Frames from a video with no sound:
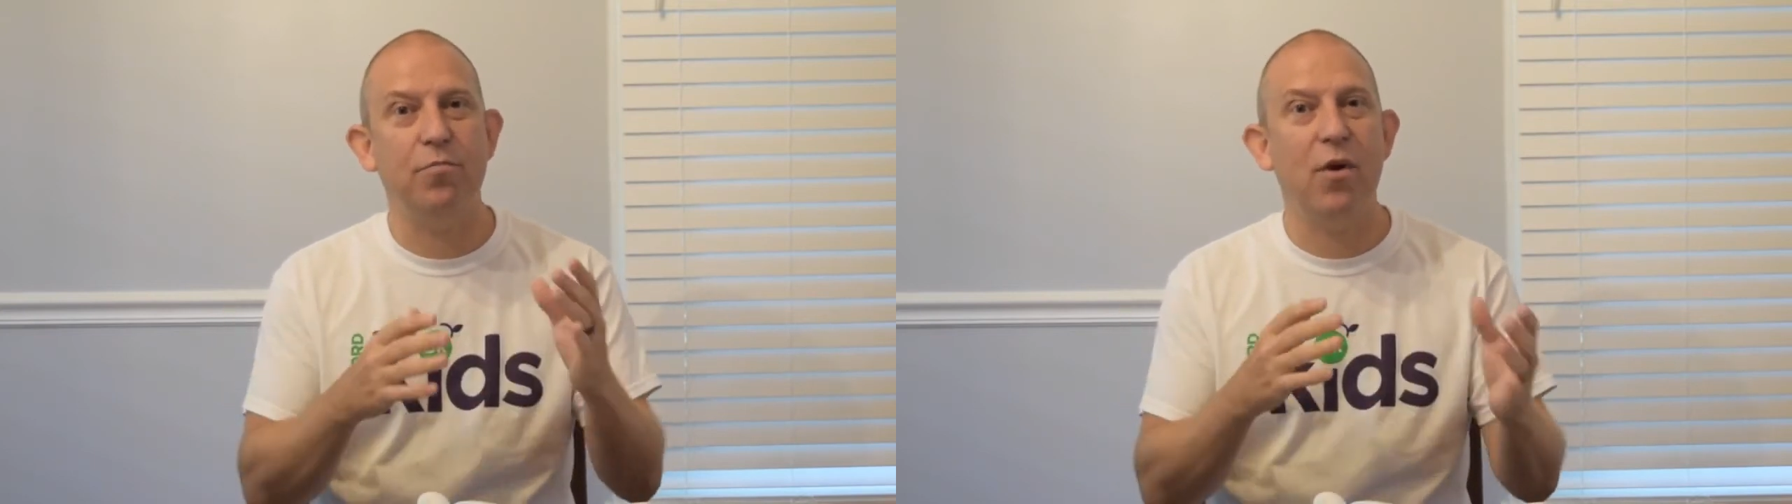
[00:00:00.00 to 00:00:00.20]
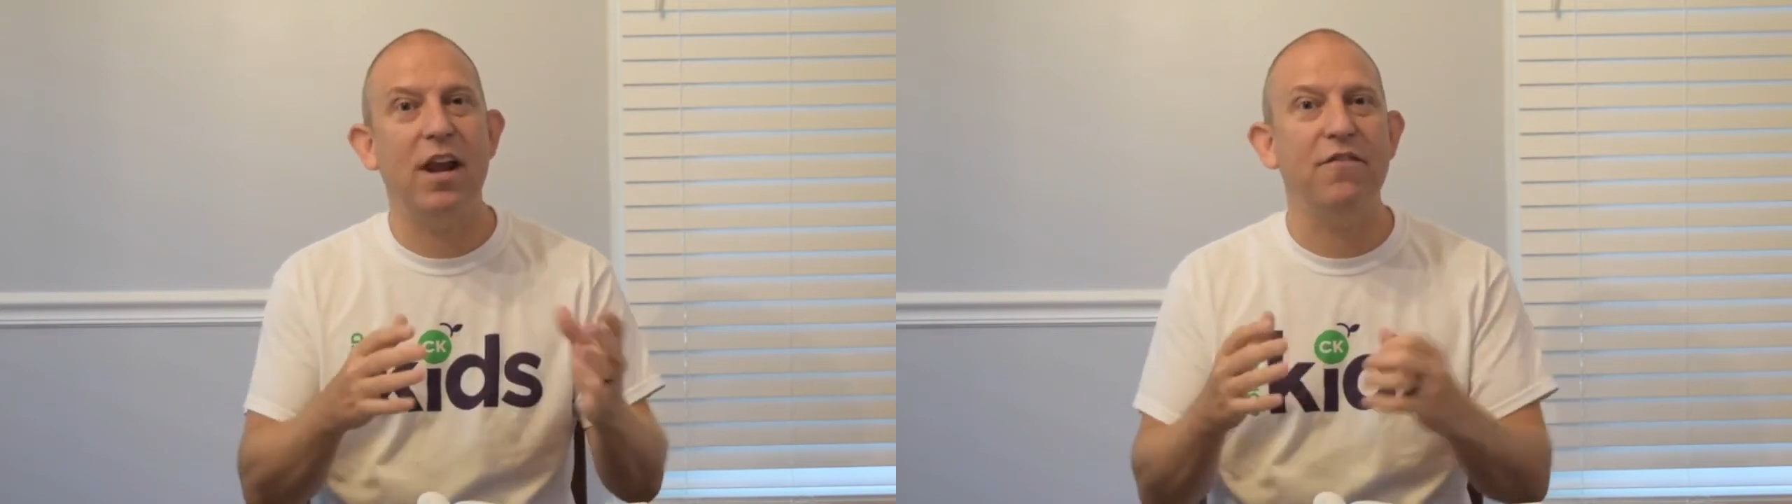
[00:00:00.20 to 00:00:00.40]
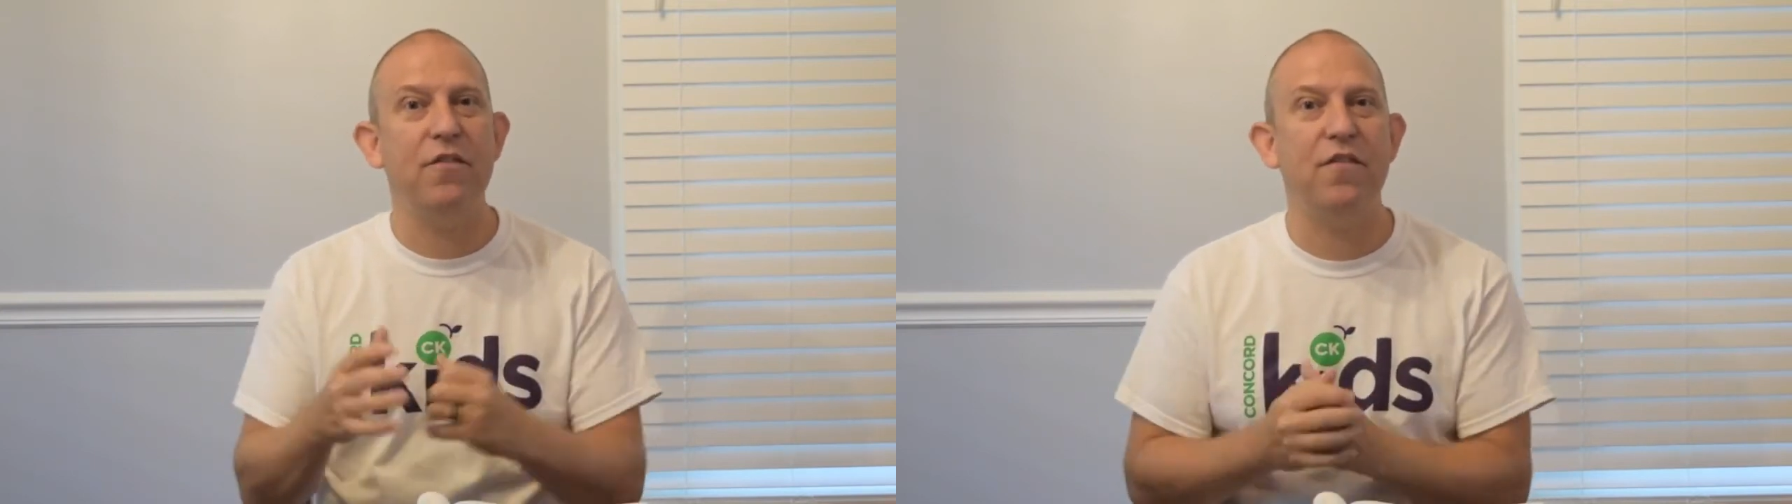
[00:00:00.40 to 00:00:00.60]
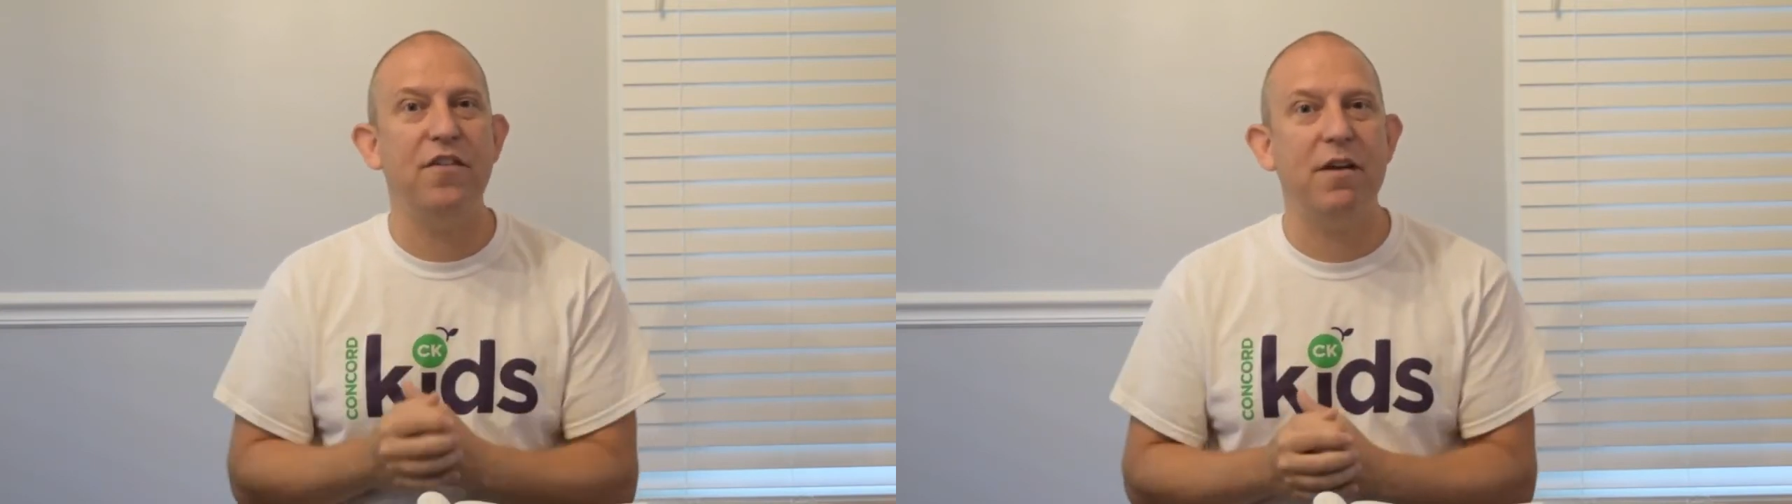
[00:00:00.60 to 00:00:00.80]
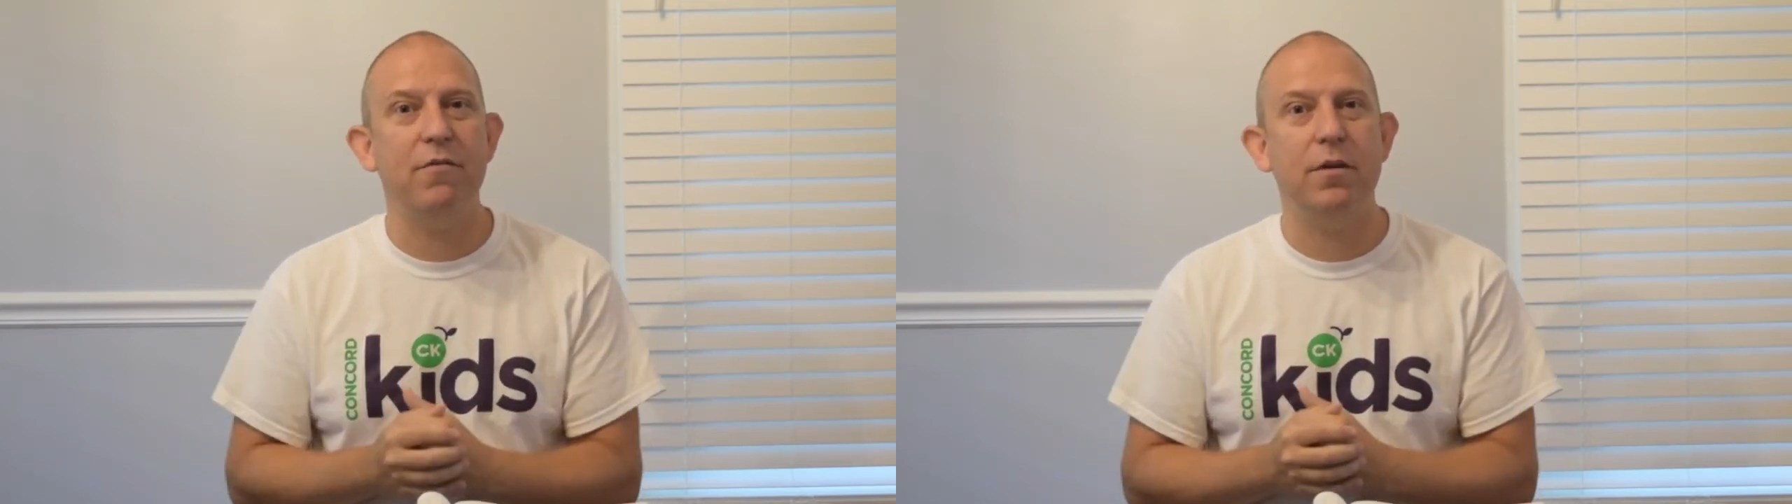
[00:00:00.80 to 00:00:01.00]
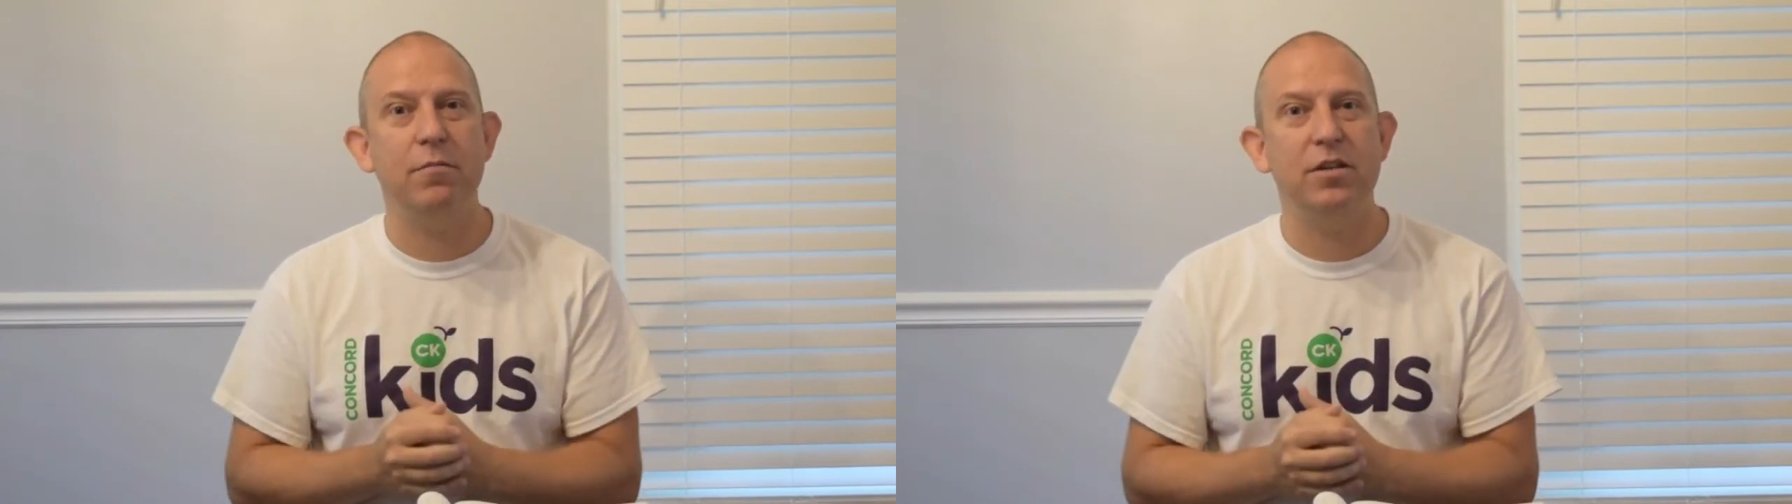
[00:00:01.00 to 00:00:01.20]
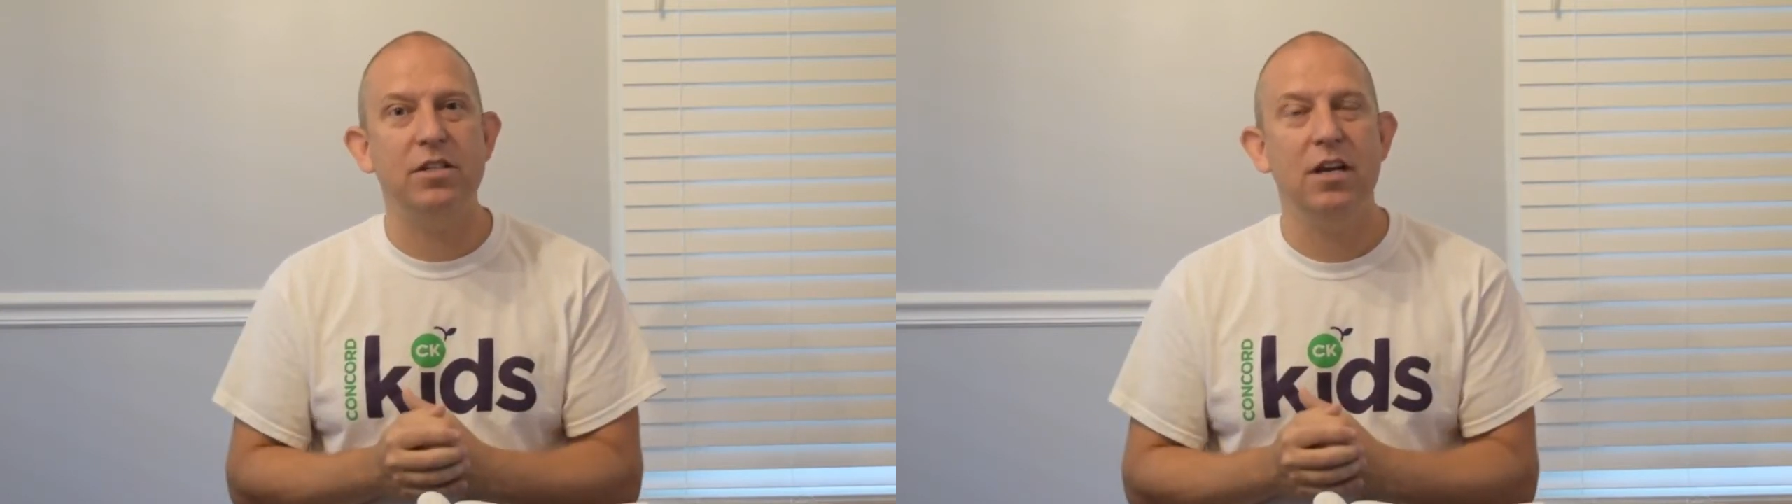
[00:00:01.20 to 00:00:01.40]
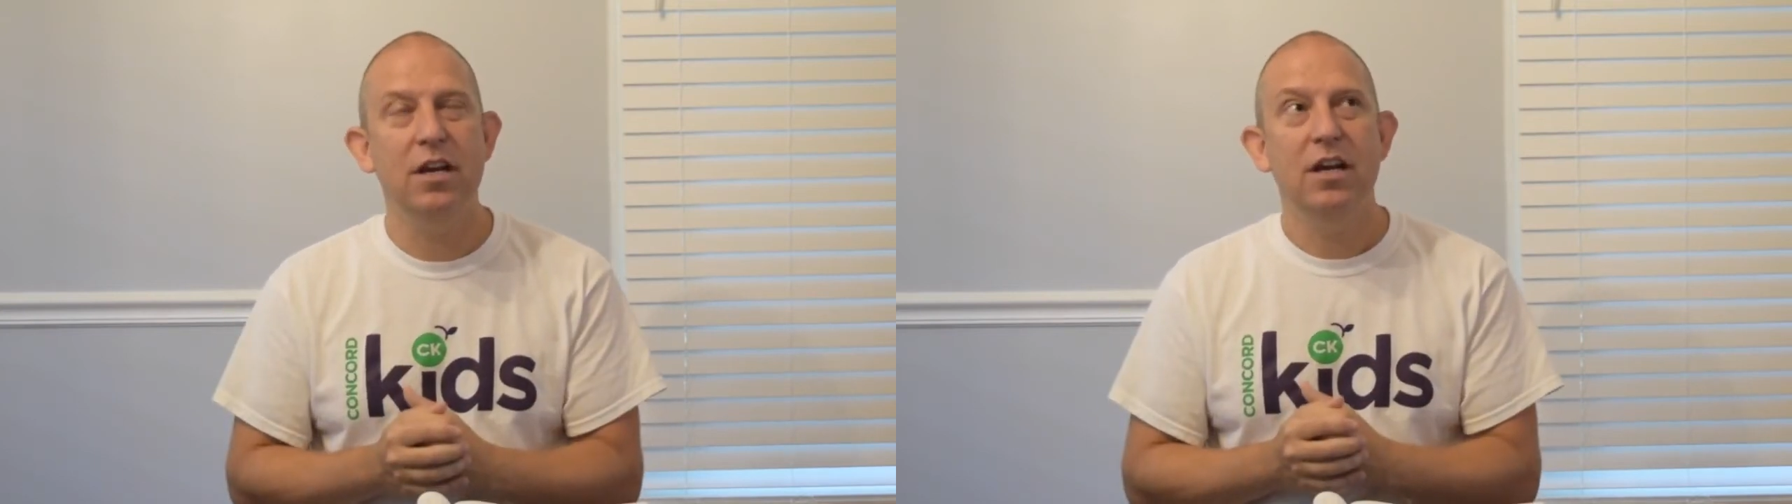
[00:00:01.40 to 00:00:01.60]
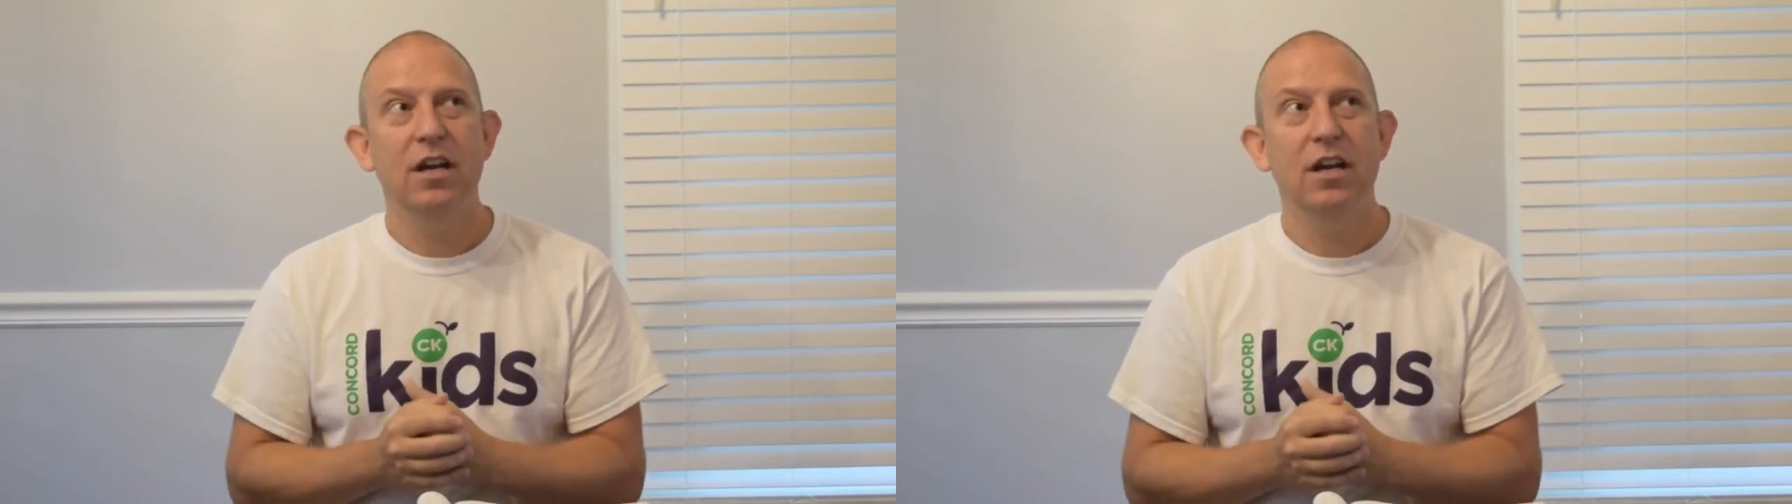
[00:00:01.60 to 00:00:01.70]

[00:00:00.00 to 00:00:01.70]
praying for your family members.